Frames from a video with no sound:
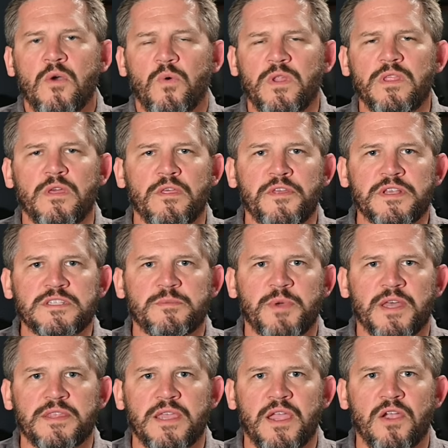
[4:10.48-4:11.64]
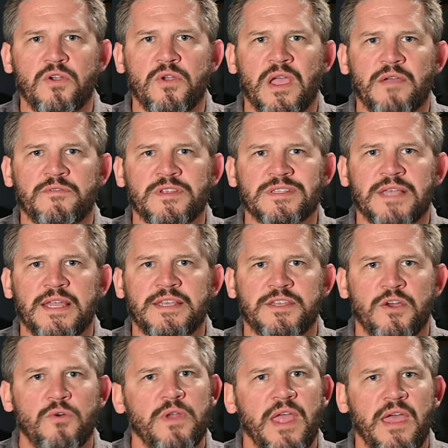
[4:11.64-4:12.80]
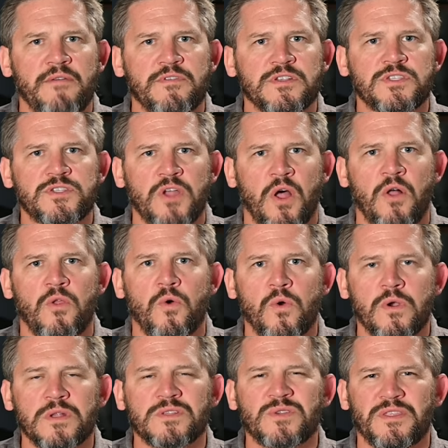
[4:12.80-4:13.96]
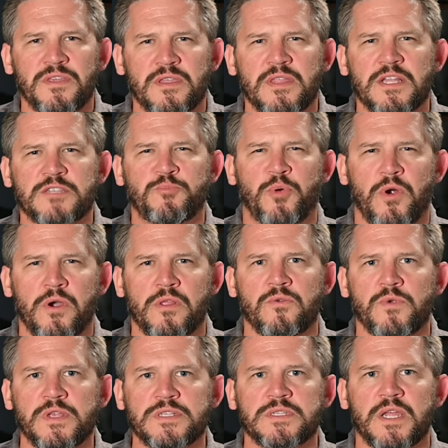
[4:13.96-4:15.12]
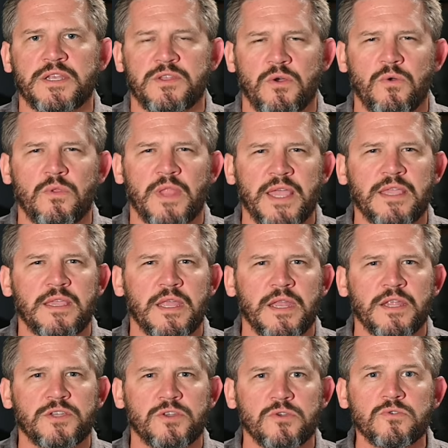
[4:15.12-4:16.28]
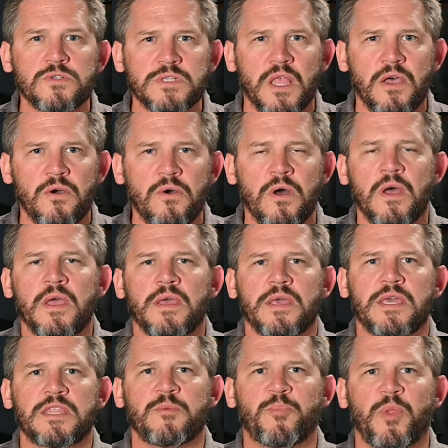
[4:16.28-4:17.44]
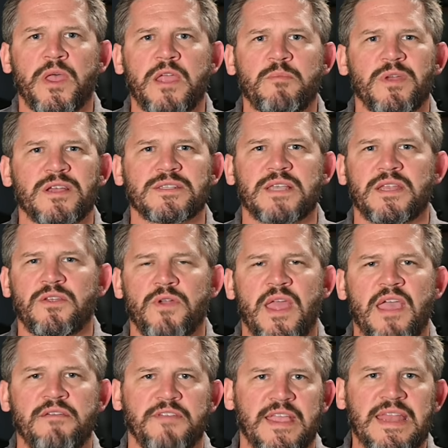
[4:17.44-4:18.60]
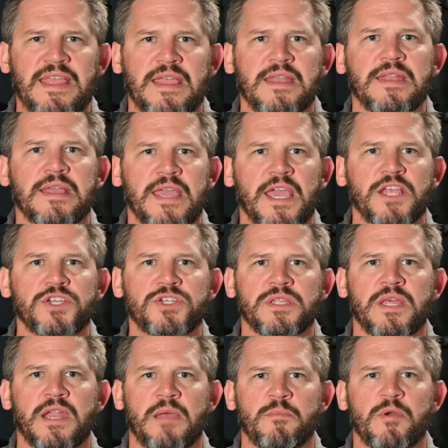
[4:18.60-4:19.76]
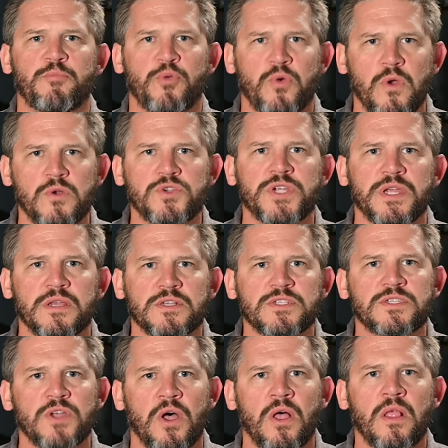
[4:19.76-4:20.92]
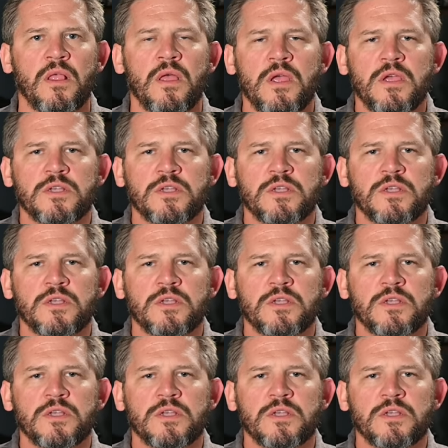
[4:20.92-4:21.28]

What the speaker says: One of the other things about the aircraft is I don't have a stall horn, so I think that's part of the reason I don't like getting too slow in the plane, because I don't have any indication that I'm approaching a stall.